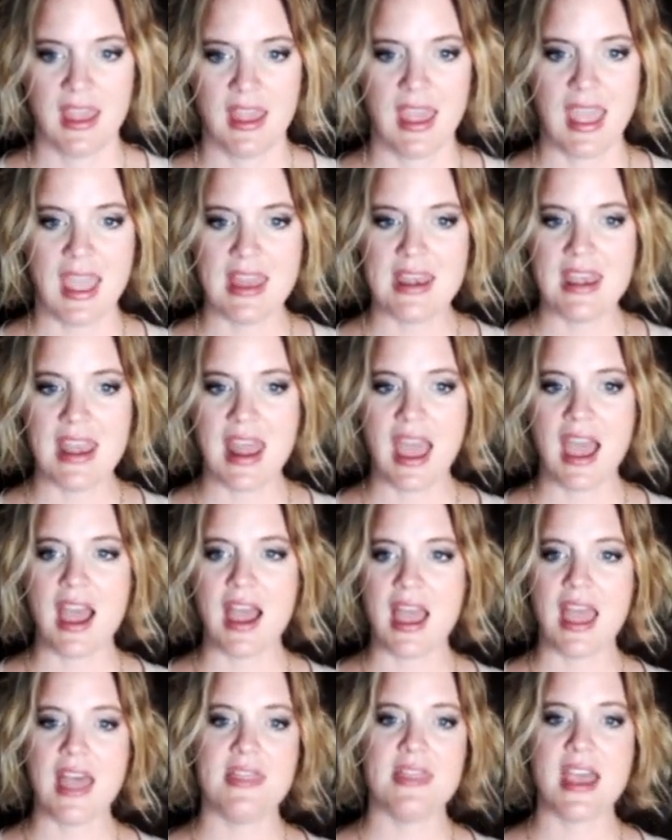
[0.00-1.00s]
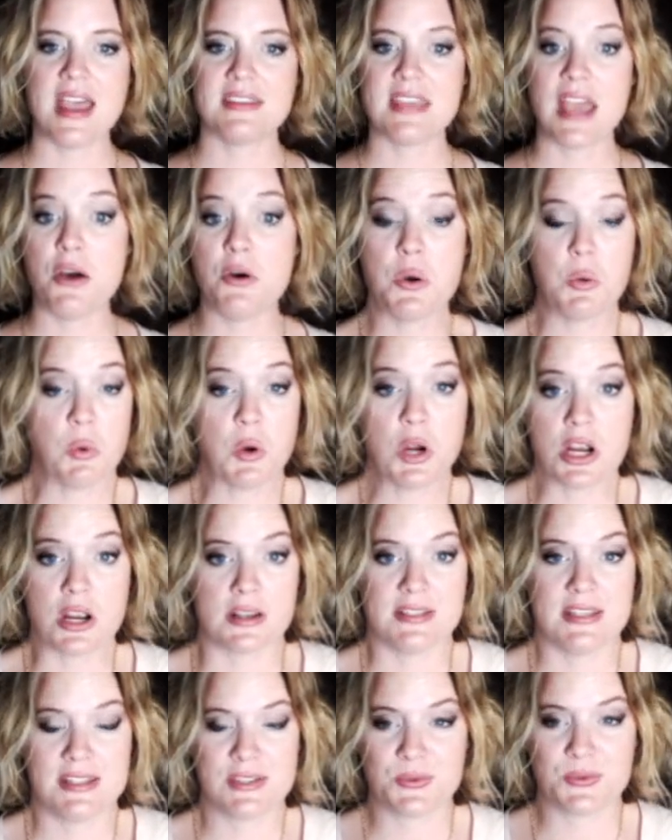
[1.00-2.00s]
And that's how it
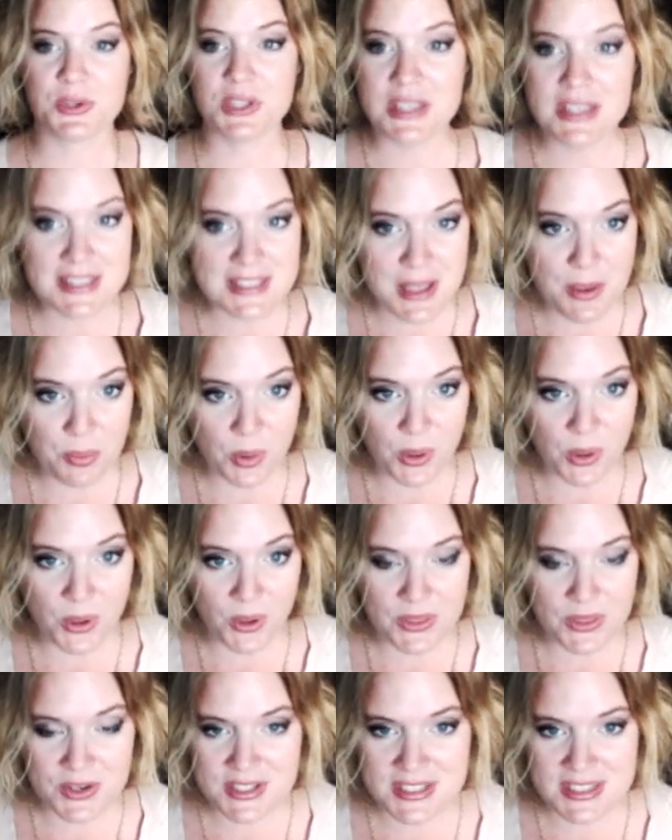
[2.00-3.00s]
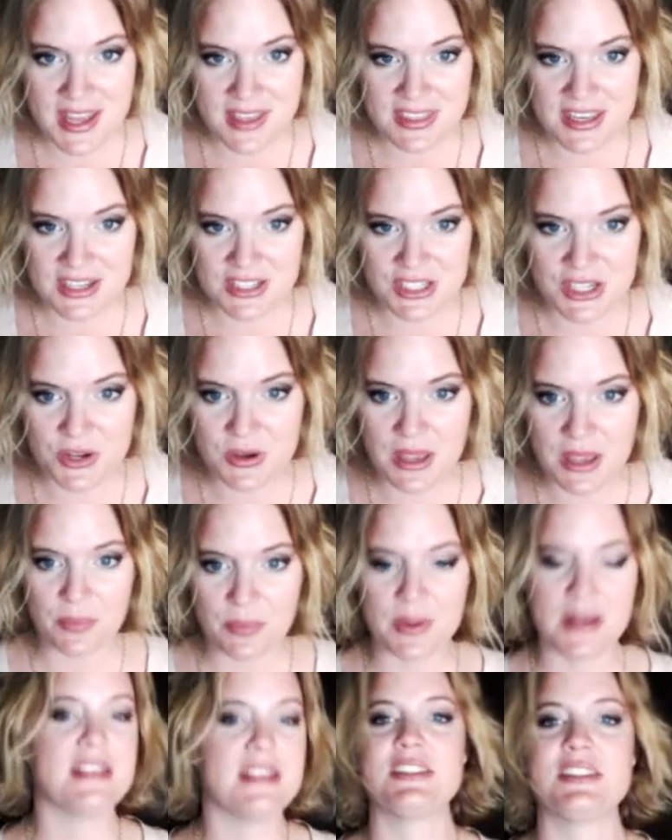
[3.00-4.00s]
works. It's really simple. There's nothing to it,
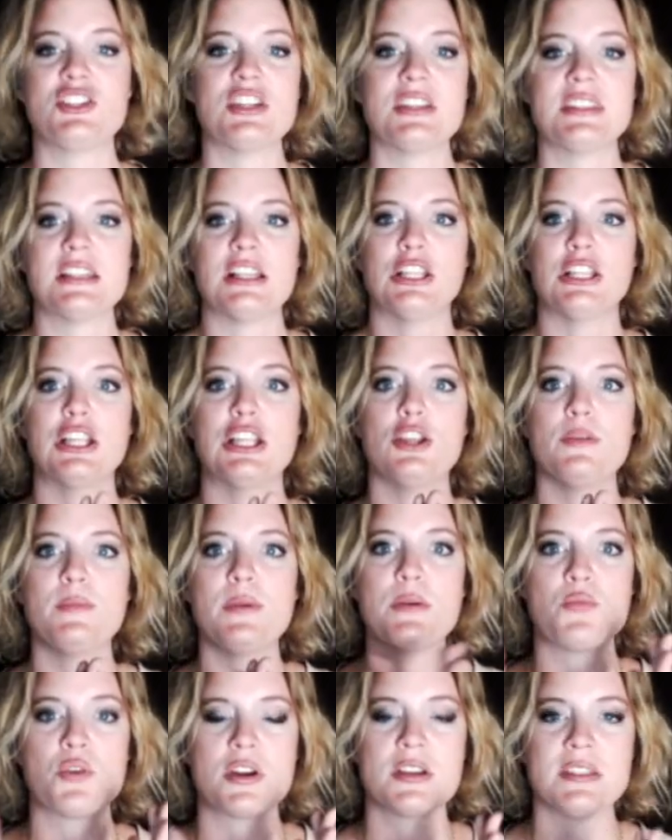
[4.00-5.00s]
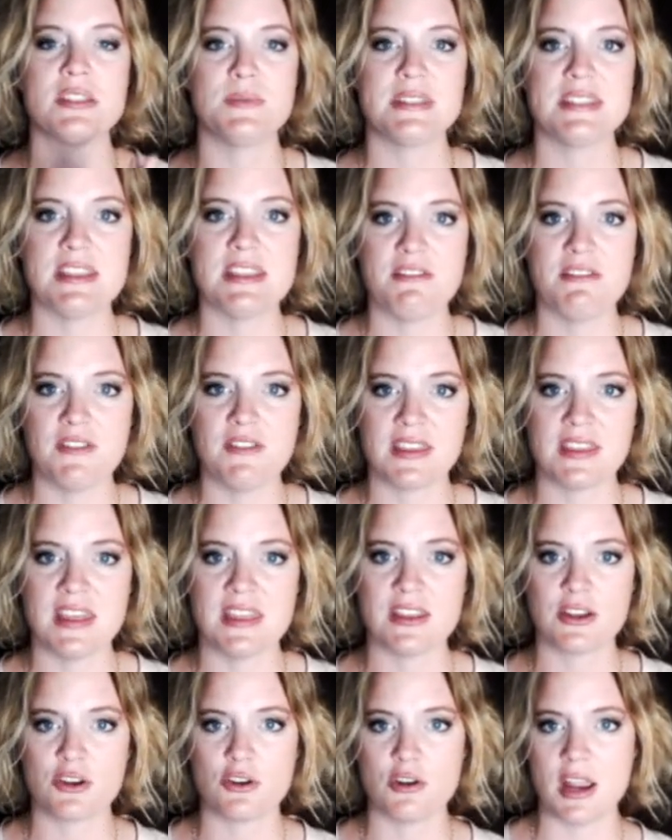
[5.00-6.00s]
but it's just a little bit more specific than
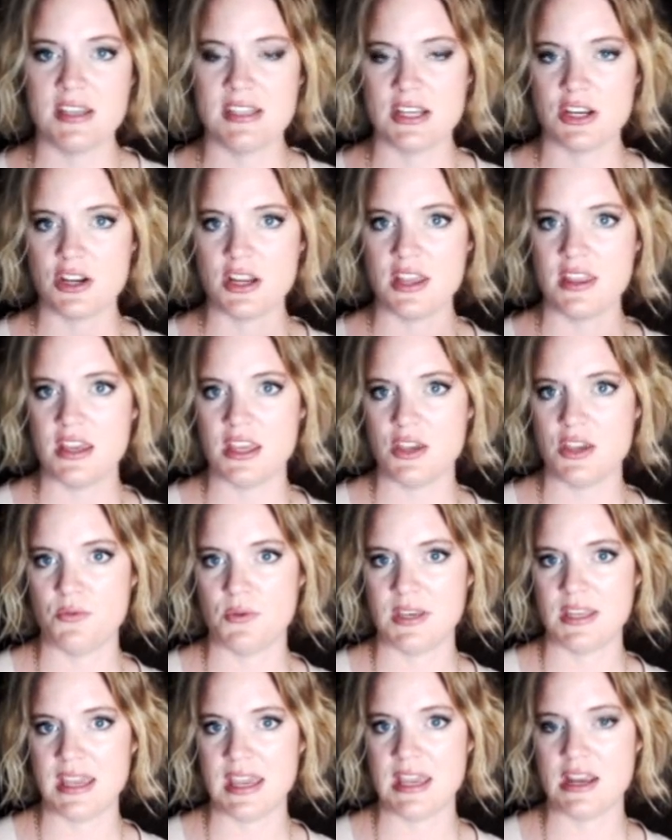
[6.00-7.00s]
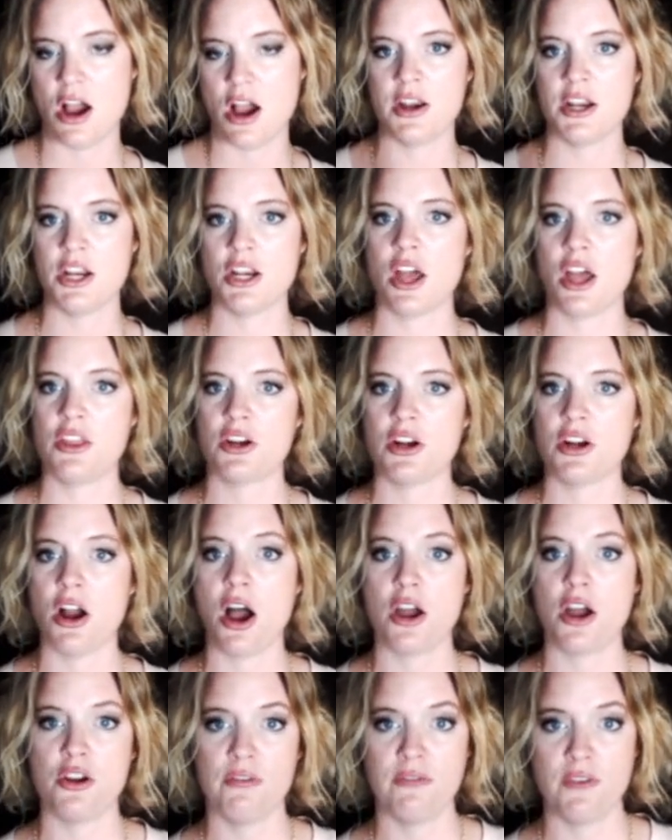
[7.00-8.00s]
the criteria that you would get on another
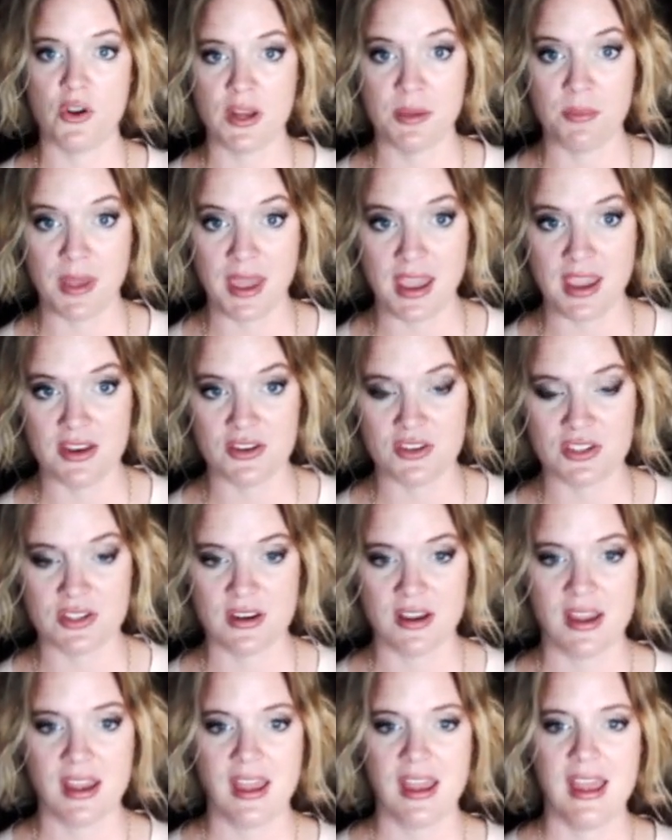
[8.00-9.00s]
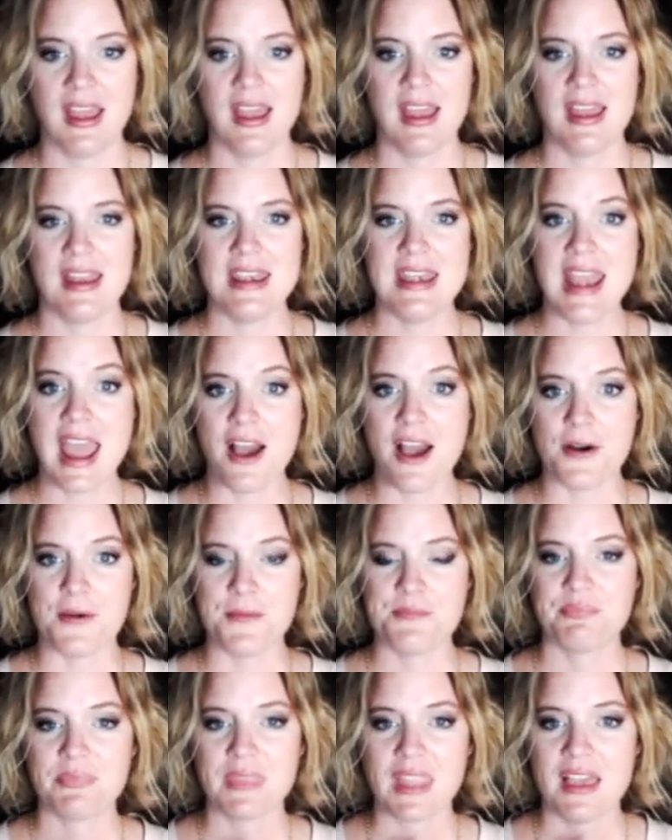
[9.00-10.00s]
auto voting page. Now,
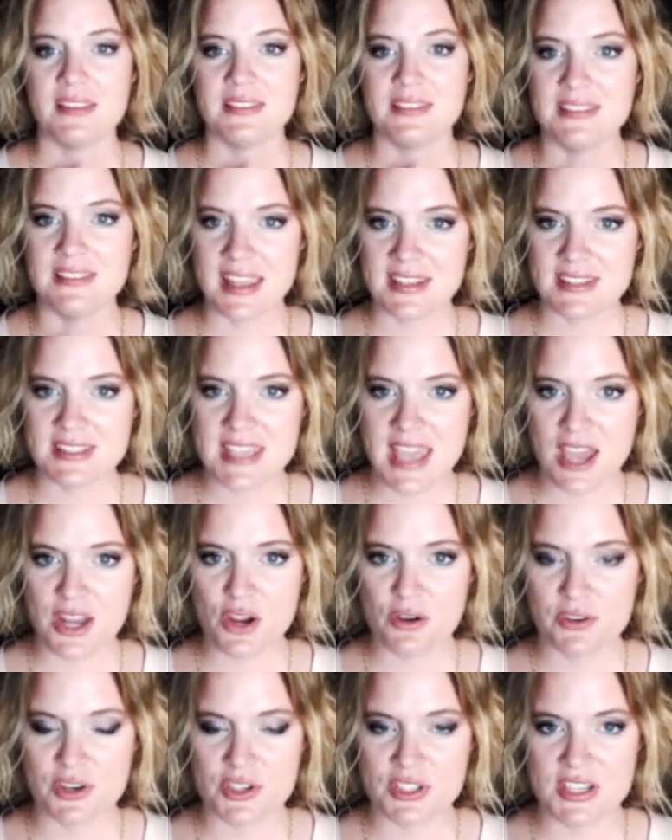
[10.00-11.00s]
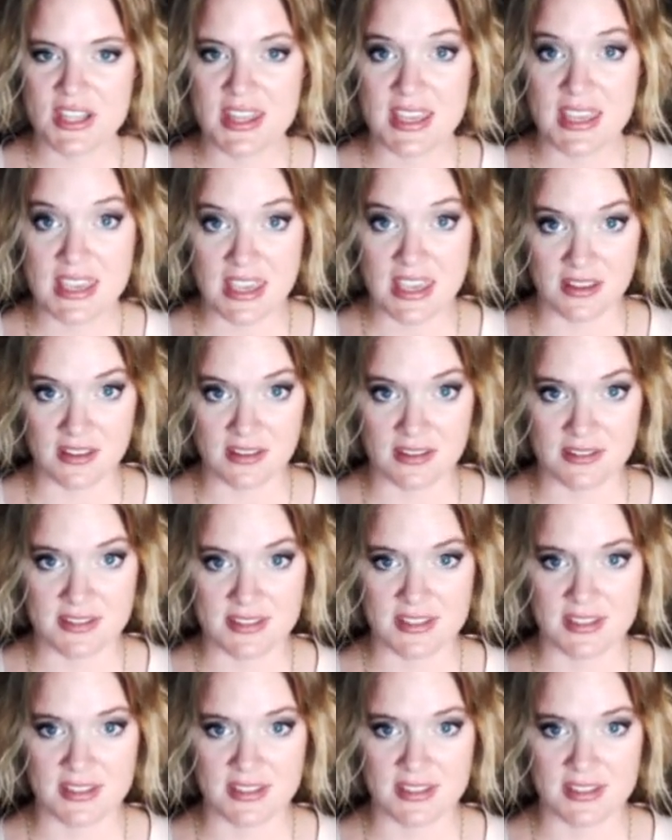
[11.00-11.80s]
let's head over to the guilds.